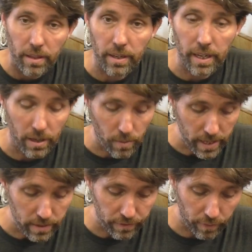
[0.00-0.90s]
They're
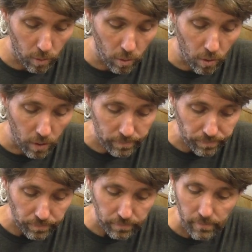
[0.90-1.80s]
great for
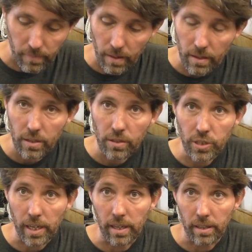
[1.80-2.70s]

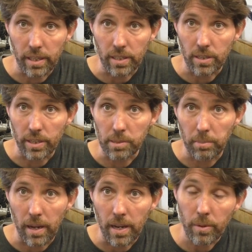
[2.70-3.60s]
checking things like
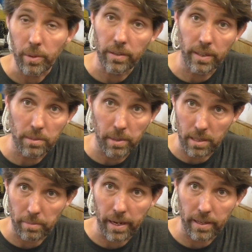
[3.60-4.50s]
spark, where you need to be at
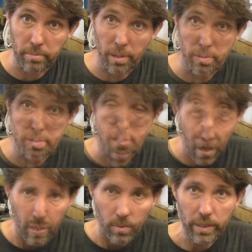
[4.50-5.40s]
the back of the boat.
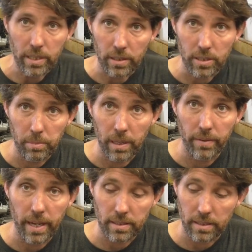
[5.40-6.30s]
We touched a bit
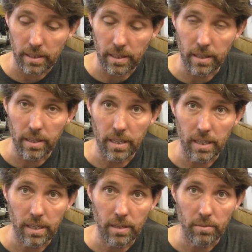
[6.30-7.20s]
on that in
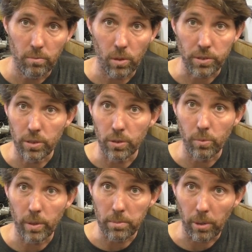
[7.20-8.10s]
the what to do
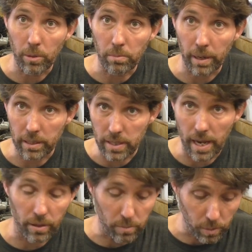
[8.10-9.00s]
when your boat breaks
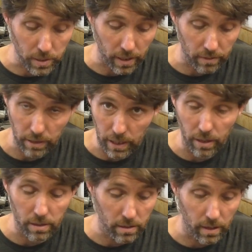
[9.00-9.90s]
down on the water
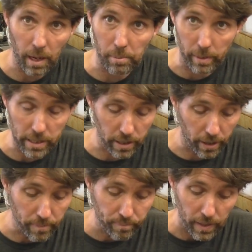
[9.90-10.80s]
video a couple of weeks
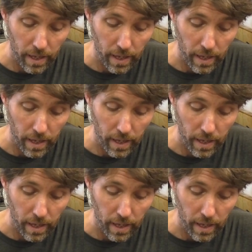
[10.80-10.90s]
ago,